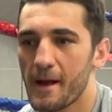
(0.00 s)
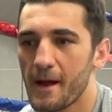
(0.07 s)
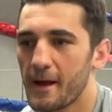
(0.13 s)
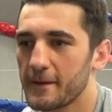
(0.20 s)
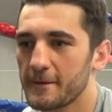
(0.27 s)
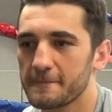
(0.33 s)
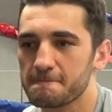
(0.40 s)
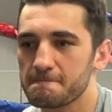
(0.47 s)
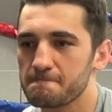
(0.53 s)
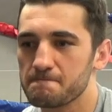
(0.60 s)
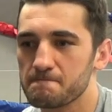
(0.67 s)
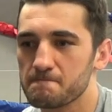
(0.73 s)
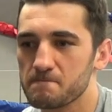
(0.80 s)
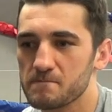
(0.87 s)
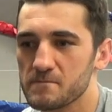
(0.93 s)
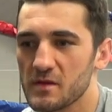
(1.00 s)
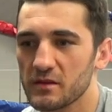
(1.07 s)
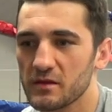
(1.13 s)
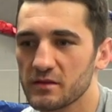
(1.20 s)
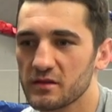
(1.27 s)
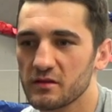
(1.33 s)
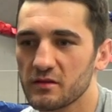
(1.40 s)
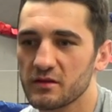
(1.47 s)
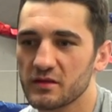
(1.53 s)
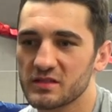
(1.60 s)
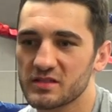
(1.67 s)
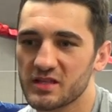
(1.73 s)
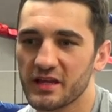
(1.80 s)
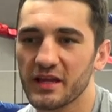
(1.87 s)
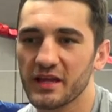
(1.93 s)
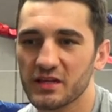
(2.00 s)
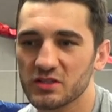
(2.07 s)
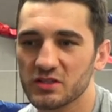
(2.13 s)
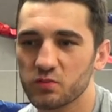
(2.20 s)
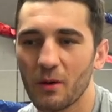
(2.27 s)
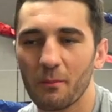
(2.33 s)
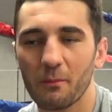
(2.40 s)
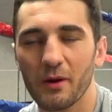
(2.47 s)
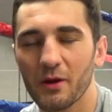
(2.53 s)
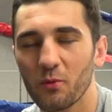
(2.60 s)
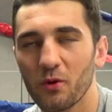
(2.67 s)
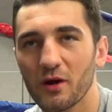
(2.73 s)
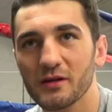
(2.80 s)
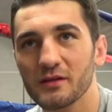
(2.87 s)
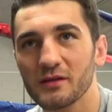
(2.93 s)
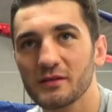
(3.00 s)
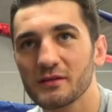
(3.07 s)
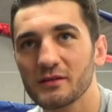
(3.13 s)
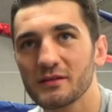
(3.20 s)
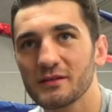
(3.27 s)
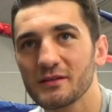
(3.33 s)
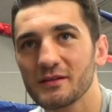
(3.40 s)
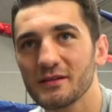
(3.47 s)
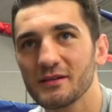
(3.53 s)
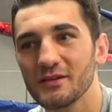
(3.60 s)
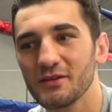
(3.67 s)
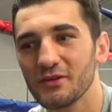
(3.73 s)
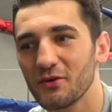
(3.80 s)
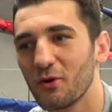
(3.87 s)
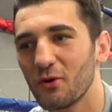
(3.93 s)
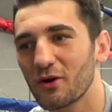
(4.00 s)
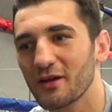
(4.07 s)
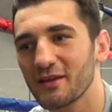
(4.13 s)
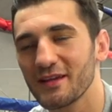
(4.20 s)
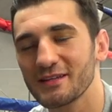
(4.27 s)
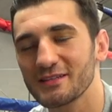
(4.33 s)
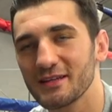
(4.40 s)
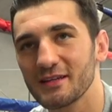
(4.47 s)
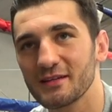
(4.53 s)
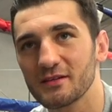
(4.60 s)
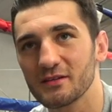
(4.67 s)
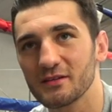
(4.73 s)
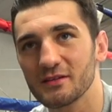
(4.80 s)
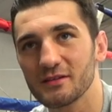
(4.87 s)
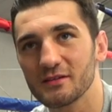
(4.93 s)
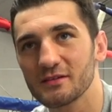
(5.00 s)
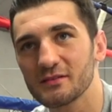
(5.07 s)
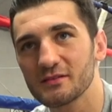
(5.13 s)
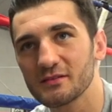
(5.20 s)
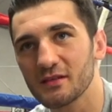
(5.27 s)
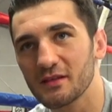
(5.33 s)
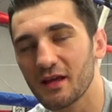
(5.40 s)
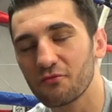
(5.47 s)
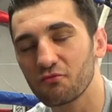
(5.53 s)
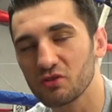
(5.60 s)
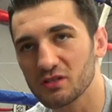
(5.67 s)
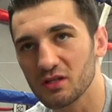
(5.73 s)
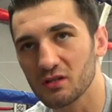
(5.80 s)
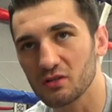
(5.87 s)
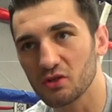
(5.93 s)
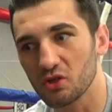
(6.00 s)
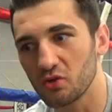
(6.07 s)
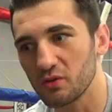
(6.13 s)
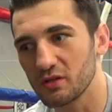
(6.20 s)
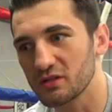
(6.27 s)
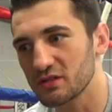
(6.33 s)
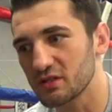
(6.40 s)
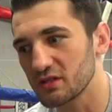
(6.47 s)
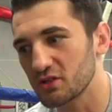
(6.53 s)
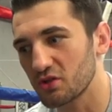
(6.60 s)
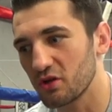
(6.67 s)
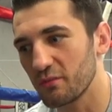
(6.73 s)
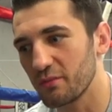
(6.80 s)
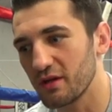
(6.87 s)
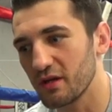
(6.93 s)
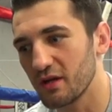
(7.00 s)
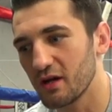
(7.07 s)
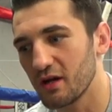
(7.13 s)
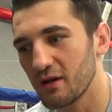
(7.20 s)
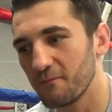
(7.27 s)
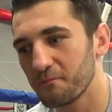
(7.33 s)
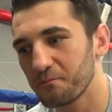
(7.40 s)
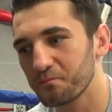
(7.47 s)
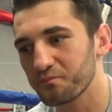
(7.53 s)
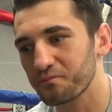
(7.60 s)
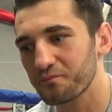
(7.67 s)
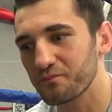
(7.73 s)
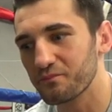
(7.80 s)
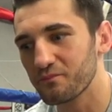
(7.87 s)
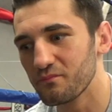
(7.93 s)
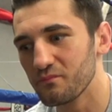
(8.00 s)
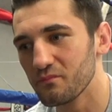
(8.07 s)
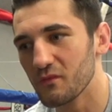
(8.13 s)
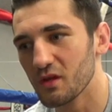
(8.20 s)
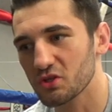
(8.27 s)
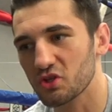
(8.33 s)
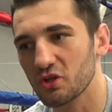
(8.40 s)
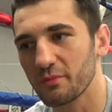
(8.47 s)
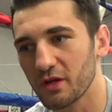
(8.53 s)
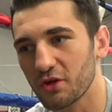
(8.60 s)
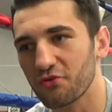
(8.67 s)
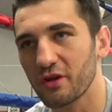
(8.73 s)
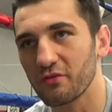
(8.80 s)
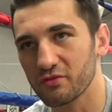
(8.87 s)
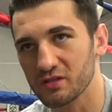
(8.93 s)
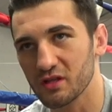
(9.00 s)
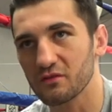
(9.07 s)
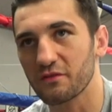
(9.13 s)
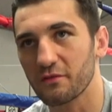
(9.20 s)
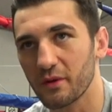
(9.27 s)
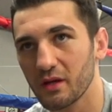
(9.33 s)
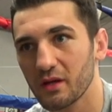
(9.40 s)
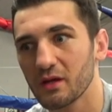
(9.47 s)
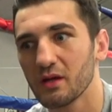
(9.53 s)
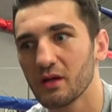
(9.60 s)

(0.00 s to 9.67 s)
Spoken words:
and the cynics one by one. What can they say to that result? It's going to be a great result for me.